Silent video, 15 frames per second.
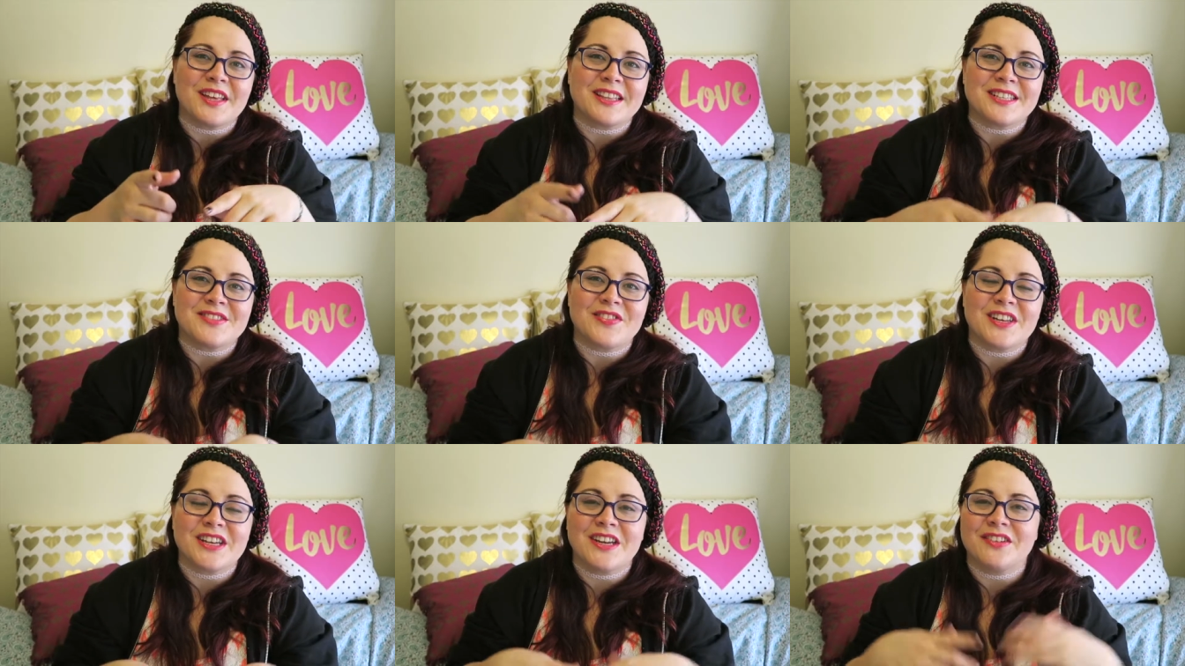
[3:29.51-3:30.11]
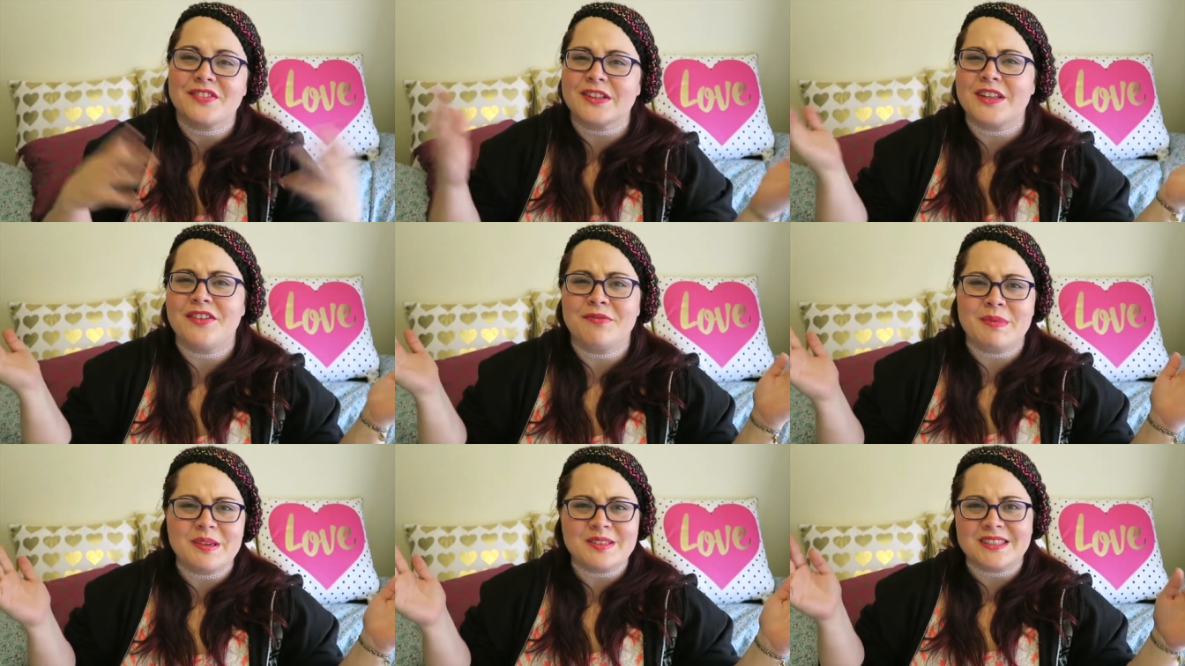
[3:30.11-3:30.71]
like this video, if you
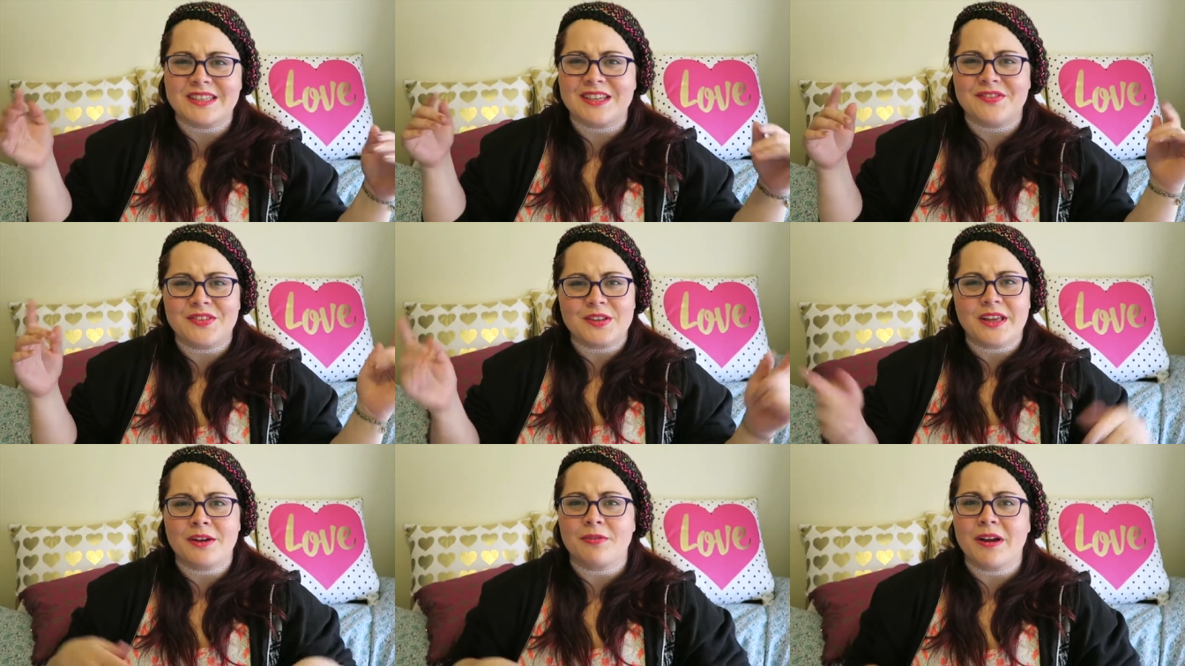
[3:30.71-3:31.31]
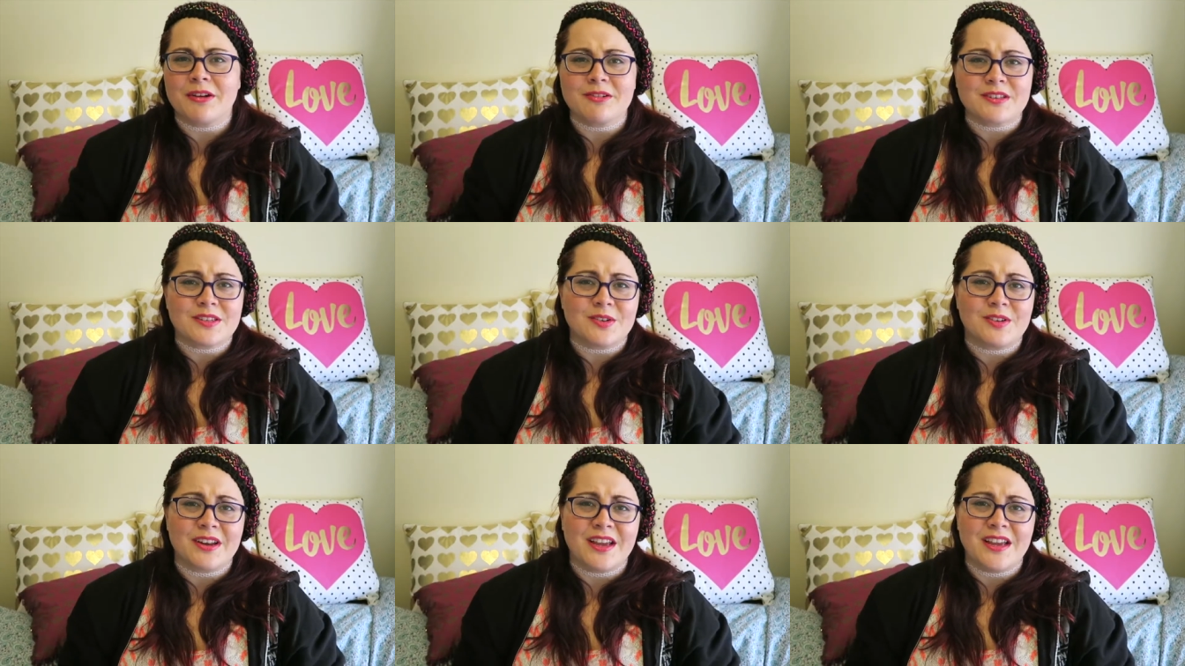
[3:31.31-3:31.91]
love music, if you like Record
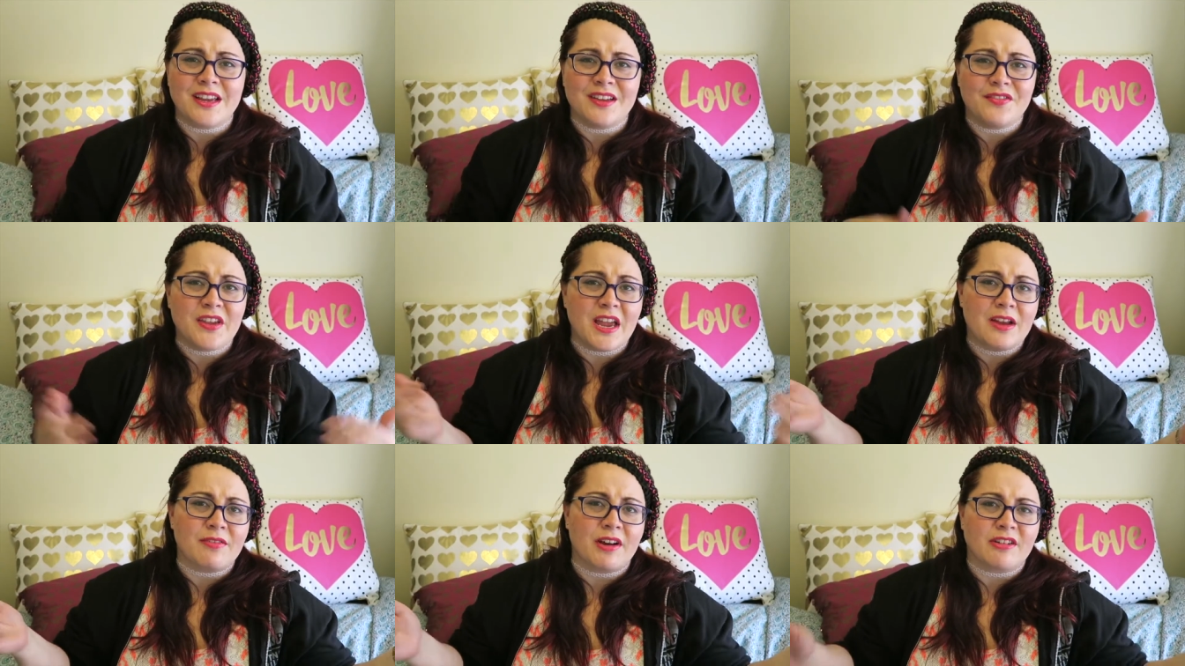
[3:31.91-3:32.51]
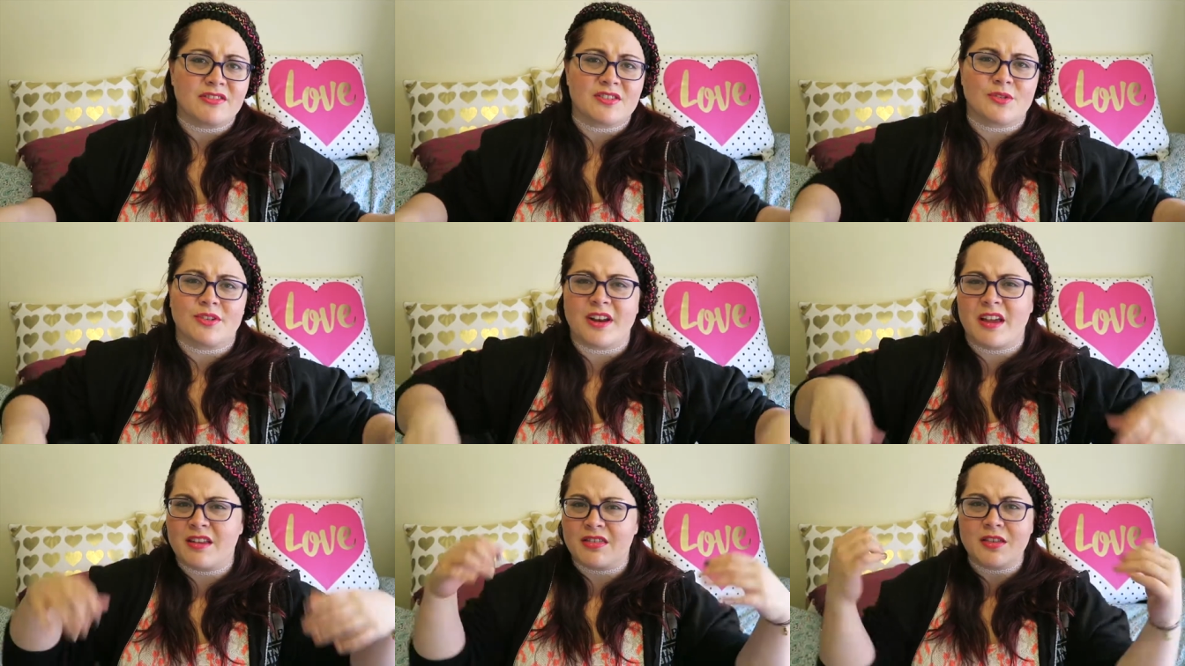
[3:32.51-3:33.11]
Store Day, if you hate Record Store
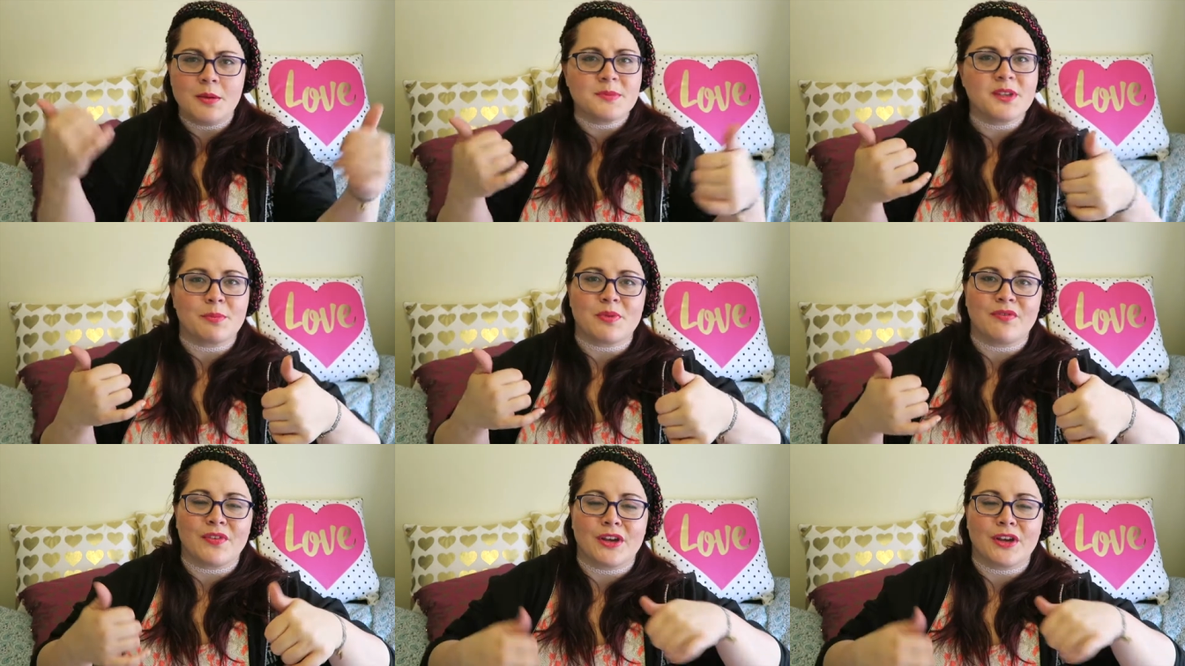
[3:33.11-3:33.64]
Day, thumbs up the